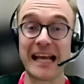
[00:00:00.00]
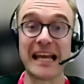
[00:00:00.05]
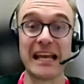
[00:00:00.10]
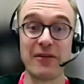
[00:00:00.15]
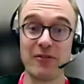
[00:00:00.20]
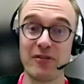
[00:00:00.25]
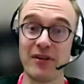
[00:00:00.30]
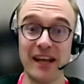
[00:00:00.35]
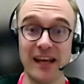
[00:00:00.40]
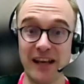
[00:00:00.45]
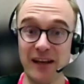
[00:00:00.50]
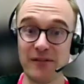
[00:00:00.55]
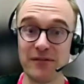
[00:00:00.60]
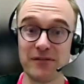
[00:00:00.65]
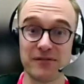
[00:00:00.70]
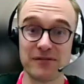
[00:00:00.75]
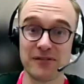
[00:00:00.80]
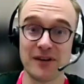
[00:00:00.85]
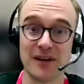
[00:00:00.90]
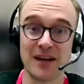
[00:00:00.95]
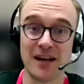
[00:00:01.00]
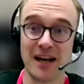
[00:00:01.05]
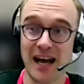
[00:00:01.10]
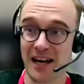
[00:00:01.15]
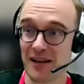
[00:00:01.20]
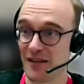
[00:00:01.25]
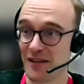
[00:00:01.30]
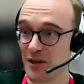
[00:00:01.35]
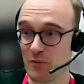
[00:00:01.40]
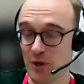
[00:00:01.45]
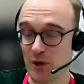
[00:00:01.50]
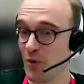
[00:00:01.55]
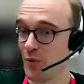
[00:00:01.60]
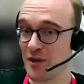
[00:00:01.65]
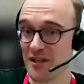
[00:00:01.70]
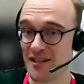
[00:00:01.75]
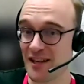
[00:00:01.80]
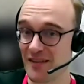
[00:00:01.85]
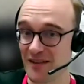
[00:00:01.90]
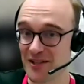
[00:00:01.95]
even if, and I think we
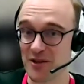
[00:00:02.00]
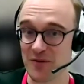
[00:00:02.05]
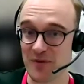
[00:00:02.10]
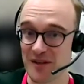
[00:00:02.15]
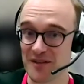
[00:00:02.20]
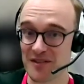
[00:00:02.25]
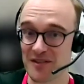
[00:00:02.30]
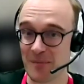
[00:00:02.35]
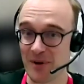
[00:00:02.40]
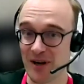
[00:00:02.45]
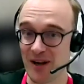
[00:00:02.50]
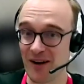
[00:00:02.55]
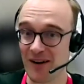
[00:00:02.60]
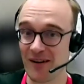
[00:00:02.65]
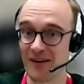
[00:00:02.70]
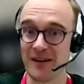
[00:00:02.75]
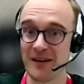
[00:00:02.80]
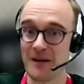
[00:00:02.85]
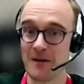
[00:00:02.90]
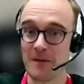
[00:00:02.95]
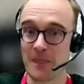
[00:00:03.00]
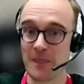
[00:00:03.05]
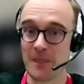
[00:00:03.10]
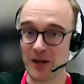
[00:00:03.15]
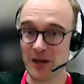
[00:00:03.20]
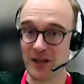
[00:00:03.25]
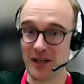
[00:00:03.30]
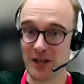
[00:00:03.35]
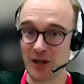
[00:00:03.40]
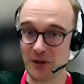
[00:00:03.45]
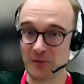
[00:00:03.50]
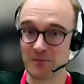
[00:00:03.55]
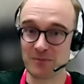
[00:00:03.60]
always say this on this seminar, that